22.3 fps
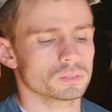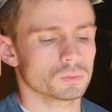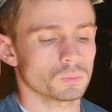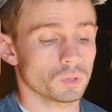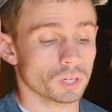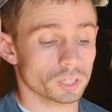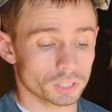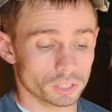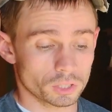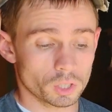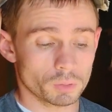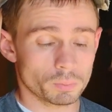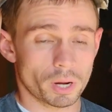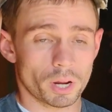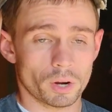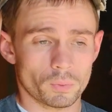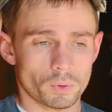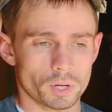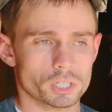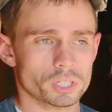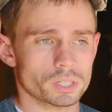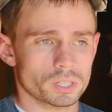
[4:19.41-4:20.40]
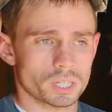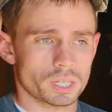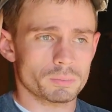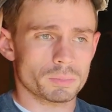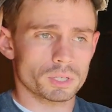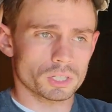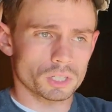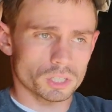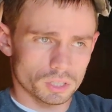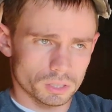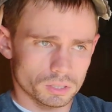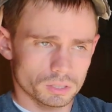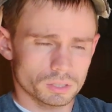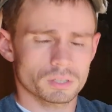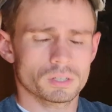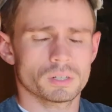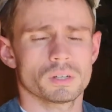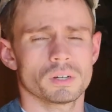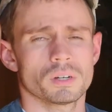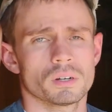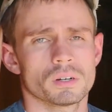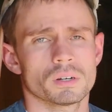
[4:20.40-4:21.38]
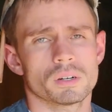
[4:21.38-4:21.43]
wanted to do my original image
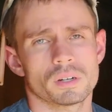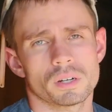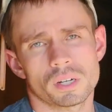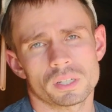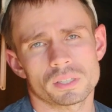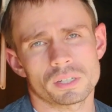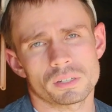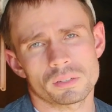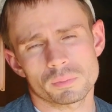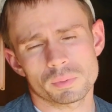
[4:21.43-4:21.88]
on there.